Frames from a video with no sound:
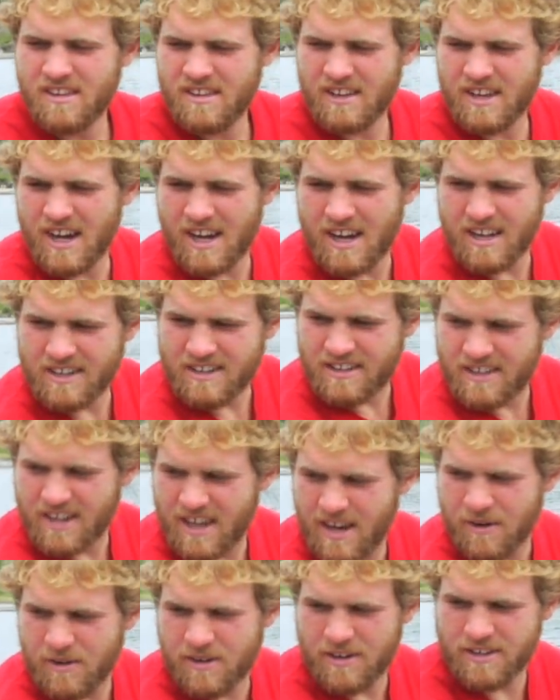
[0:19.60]
Yeah,
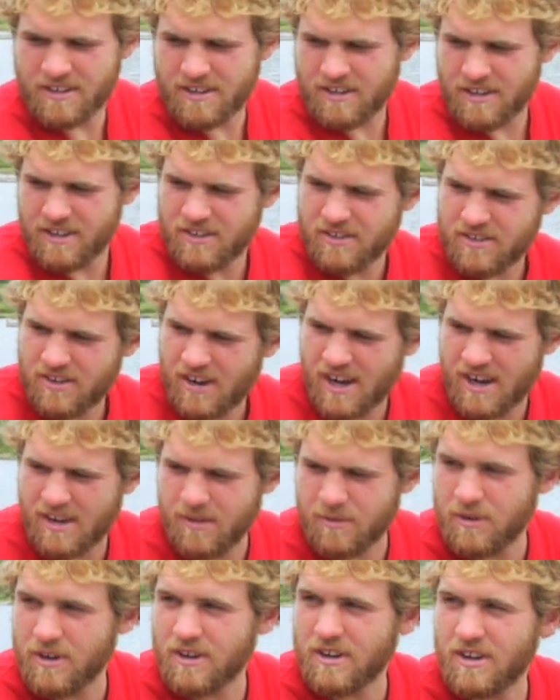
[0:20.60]
today we're just going to try
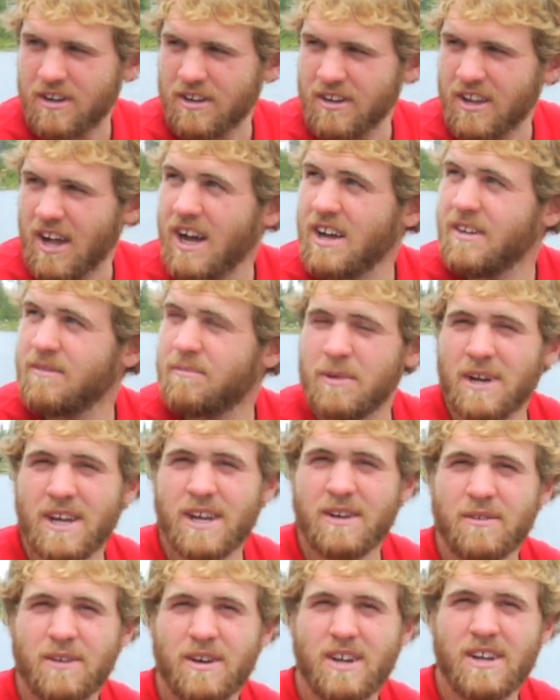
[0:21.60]
to work a live
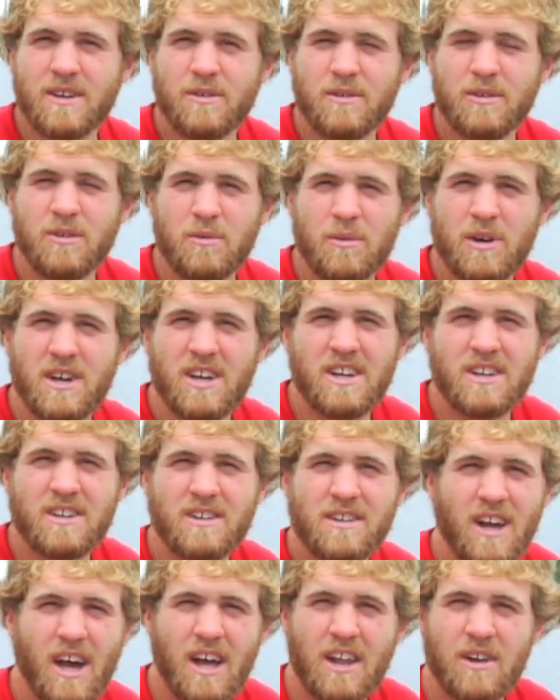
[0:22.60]
bait rig with a weight,
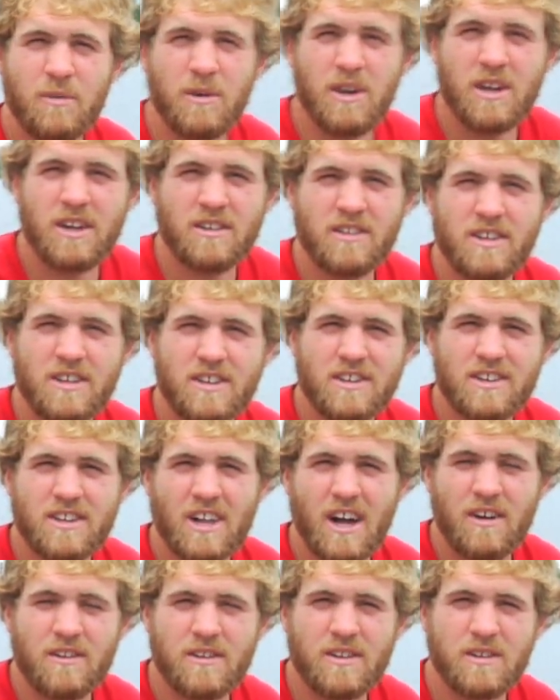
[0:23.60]
kind of weight a leech
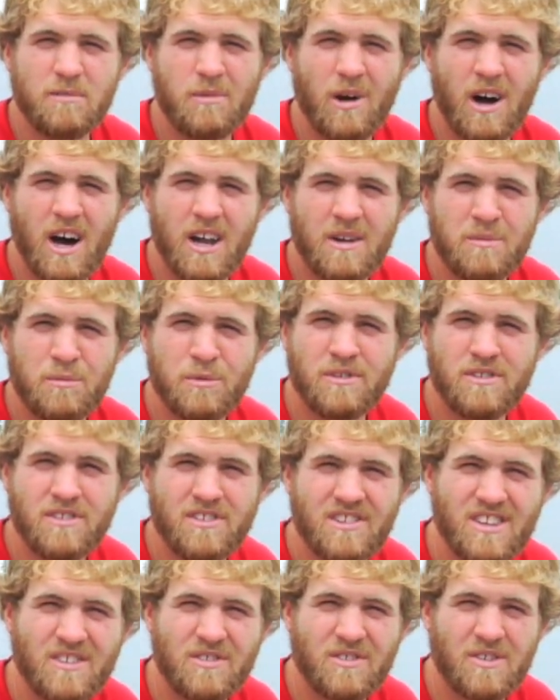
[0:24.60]
down to the bottom and
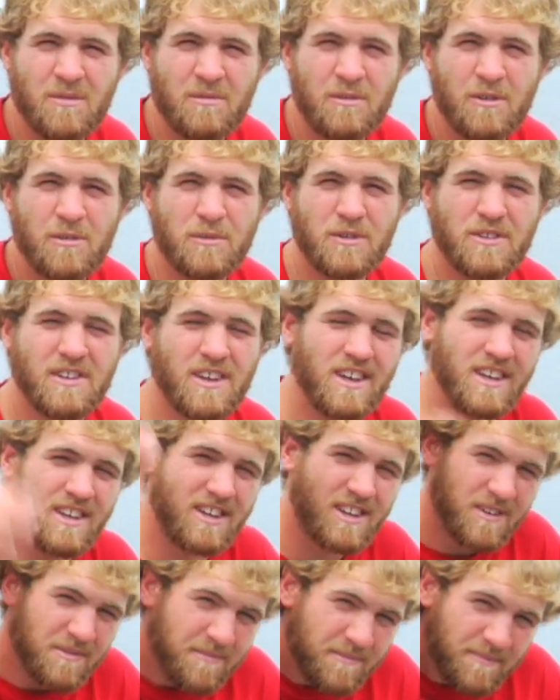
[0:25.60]
see if some of them will
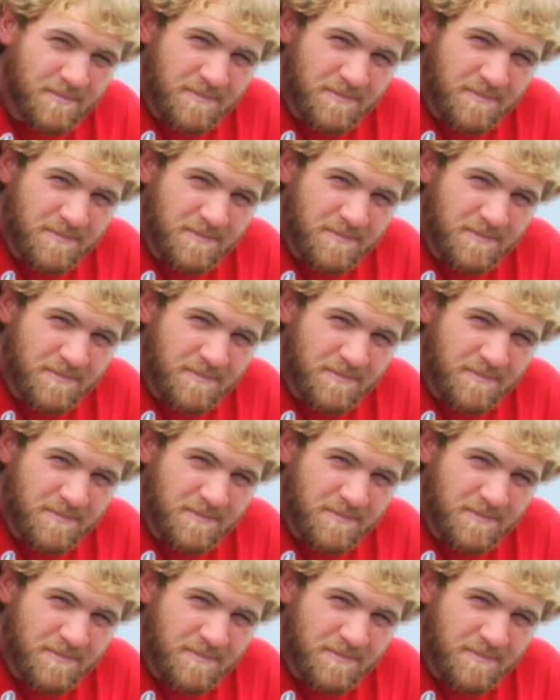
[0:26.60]
take it.